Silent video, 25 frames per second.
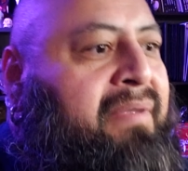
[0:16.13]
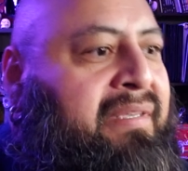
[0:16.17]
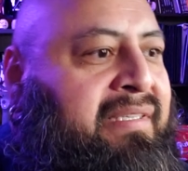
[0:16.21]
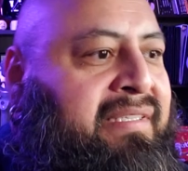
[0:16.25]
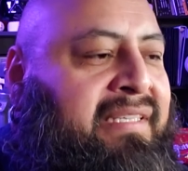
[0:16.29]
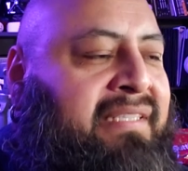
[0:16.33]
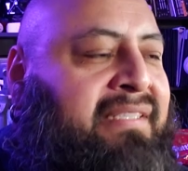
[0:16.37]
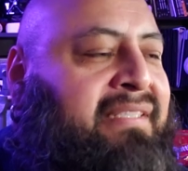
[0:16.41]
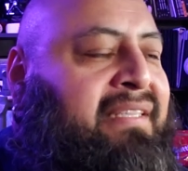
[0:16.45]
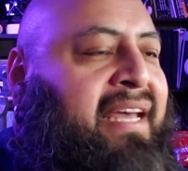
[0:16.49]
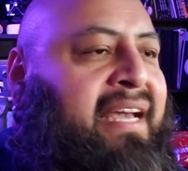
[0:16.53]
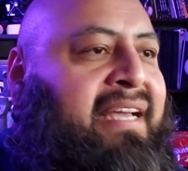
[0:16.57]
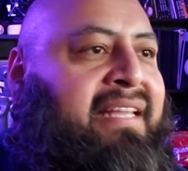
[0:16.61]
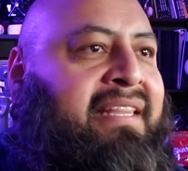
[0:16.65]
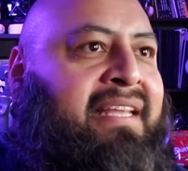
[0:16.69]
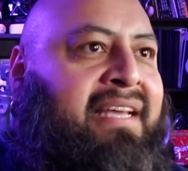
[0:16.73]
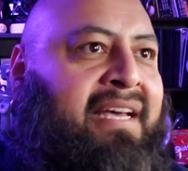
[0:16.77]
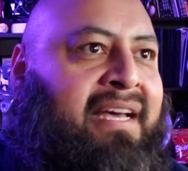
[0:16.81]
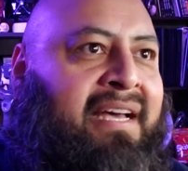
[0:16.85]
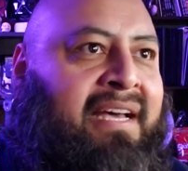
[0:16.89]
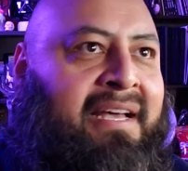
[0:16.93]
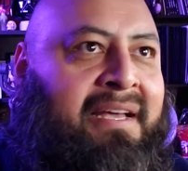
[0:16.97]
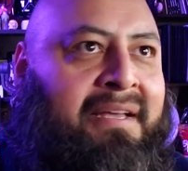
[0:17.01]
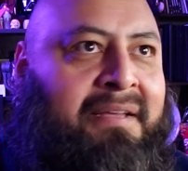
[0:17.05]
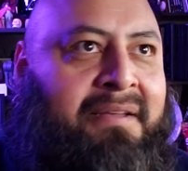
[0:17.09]
Just like the
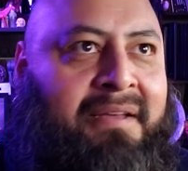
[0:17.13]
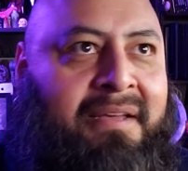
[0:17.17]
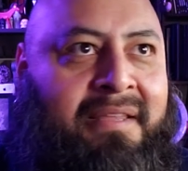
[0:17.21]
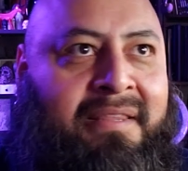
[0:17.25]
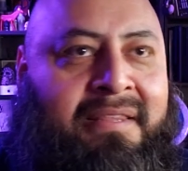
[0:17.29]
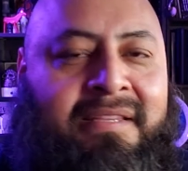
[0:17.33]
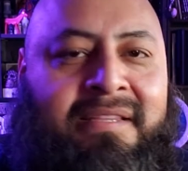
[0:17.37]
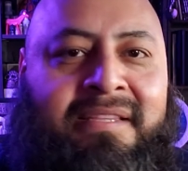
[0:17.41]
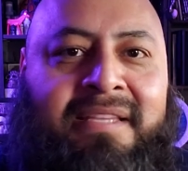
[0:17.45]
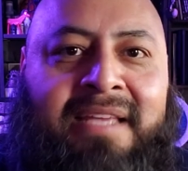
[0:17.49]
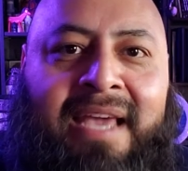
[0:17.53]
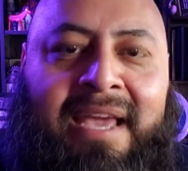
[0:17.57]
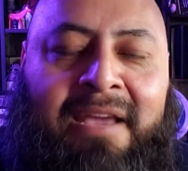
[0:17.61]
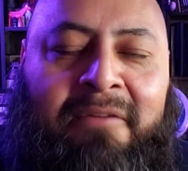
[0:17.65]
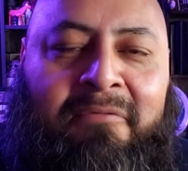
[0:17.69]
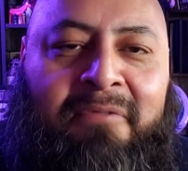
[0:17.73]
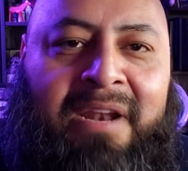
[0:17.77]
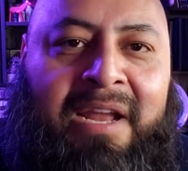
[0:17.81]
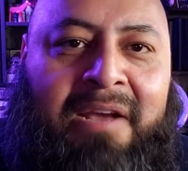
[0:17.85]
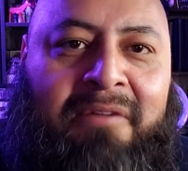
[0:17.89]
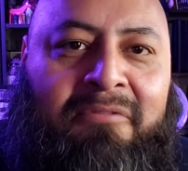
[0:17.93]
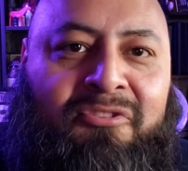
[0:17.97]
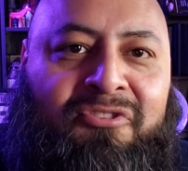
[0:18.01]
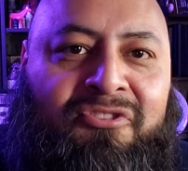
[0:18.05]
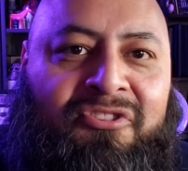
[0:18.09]
other day
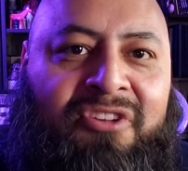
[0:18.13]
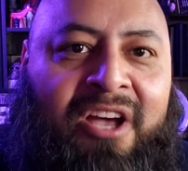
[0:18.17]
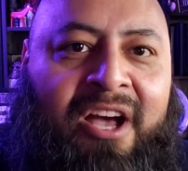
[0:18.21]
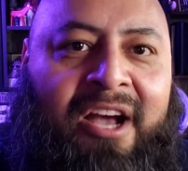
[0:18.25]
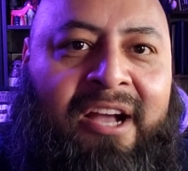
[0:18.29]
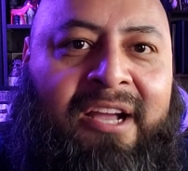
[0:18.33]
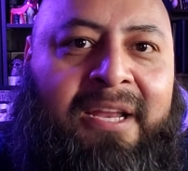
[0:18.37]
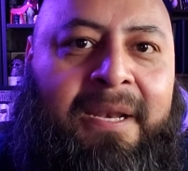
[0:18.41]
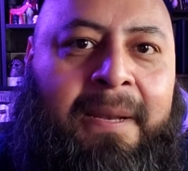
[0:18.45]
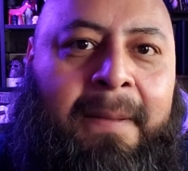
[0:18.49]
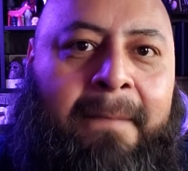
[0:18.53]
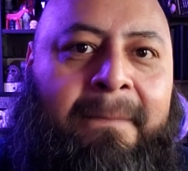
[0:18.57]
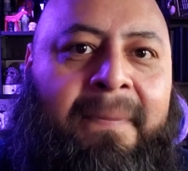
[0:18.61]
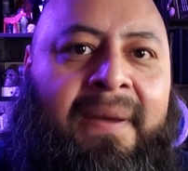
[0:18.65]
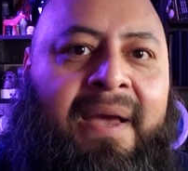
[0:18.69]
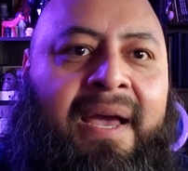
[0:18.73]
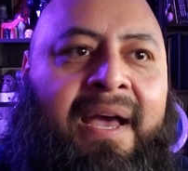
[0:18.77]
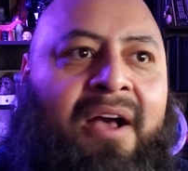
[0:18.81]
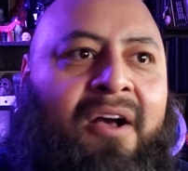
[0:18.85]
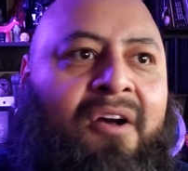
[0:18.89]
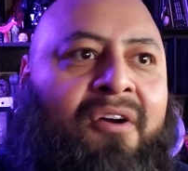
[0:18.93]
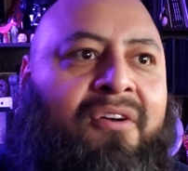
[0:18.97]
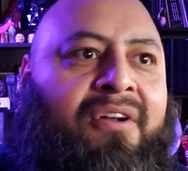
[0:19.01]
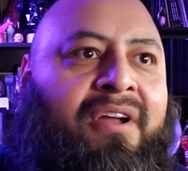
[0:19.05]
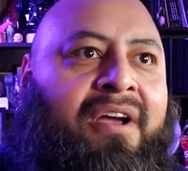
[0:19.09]
when I was talking
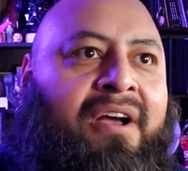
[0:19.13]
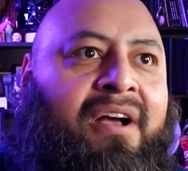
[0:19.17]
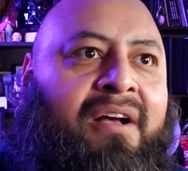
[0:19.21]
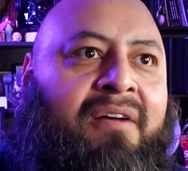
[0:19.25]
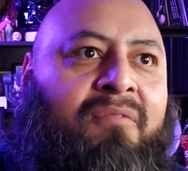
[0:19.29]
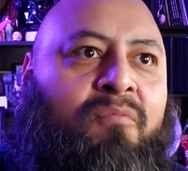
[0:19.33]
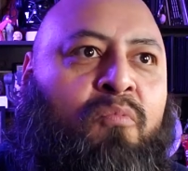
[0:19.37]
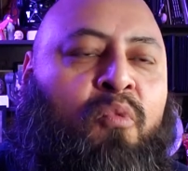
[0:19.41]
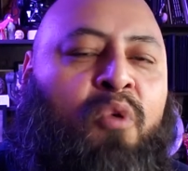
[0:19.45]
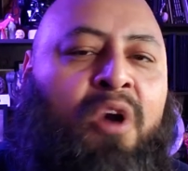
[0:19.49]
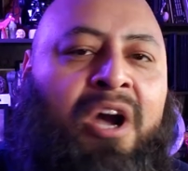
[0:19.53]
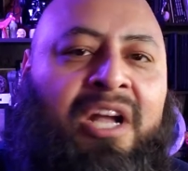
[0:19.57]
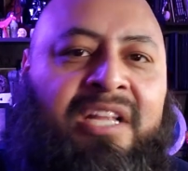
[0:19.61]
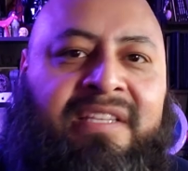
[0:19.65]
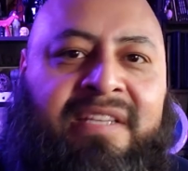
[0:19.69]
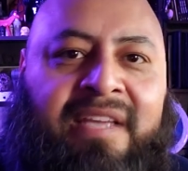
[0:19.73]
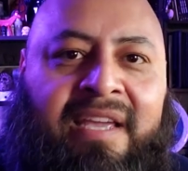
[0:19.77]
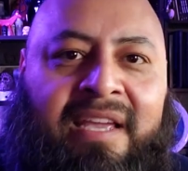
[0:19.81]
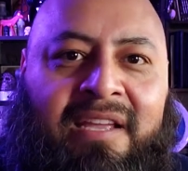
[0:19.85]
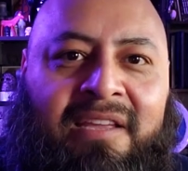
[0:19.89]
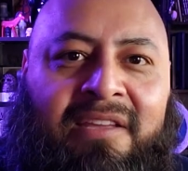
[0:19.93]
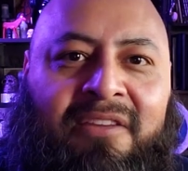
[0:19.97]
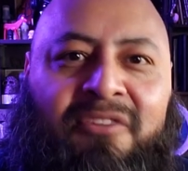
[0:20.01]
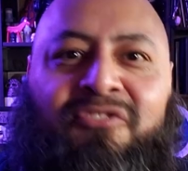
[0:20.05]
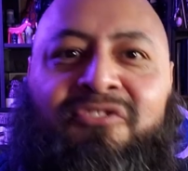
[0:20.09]
about
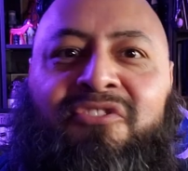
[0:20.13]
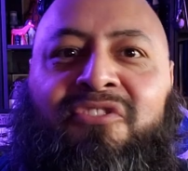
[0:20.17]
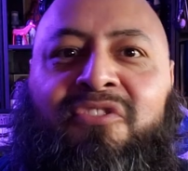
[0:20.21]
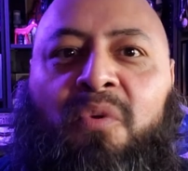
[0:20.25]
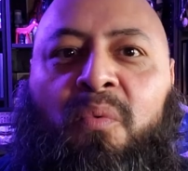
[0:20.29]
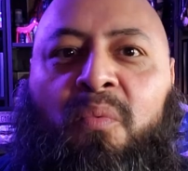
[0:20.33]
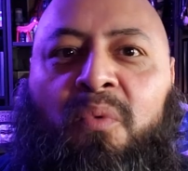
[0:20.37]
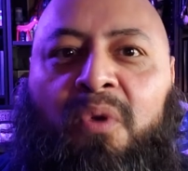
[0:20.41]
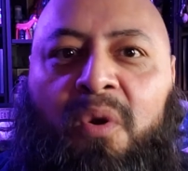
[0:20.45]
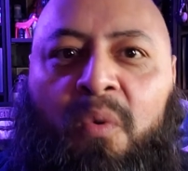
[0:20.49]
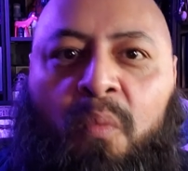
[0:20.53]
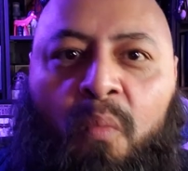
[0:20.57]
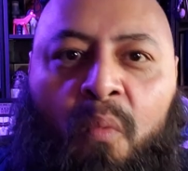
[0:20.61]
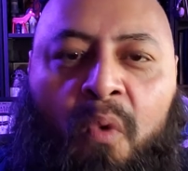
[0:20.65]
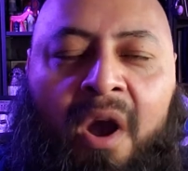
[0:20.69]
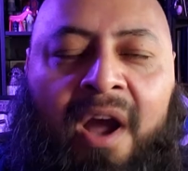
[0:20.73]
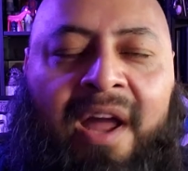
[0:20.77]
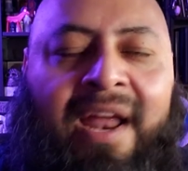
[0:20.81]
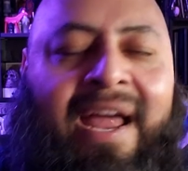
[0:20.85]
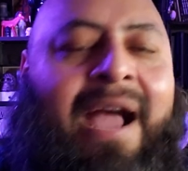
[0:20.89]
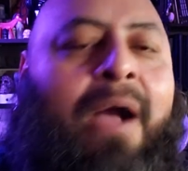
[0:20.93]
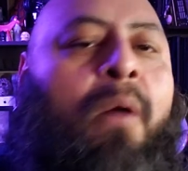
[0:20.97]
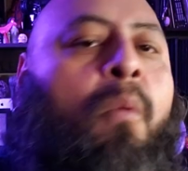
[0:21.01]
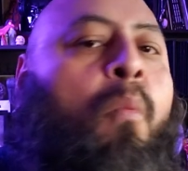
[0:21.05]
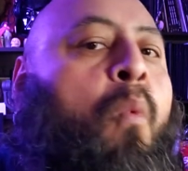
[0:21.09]
wanting, using the word
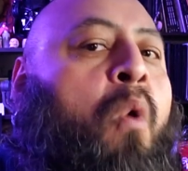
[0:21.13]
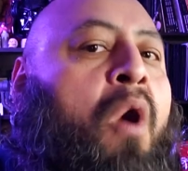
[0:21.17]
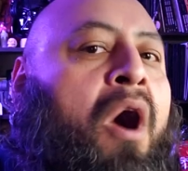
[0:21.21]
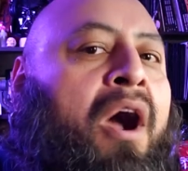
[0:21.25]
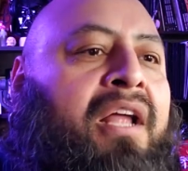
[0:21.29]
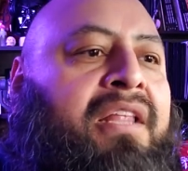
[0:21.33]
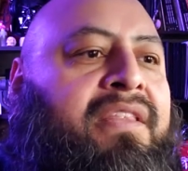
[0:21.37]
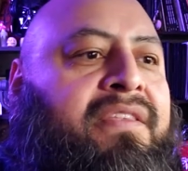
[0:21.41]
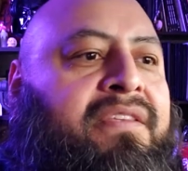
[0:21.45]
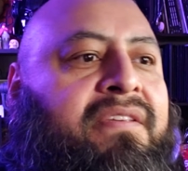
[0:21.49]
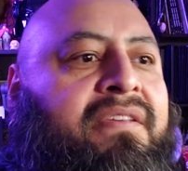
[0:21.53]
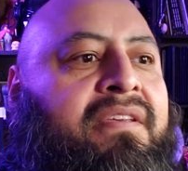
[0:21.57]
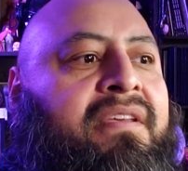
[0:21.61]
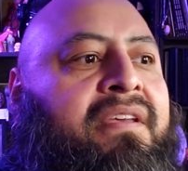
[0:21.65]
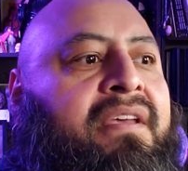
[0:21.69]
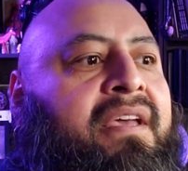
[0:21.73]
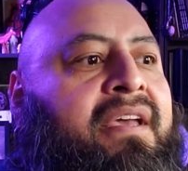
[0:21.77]
want, I want.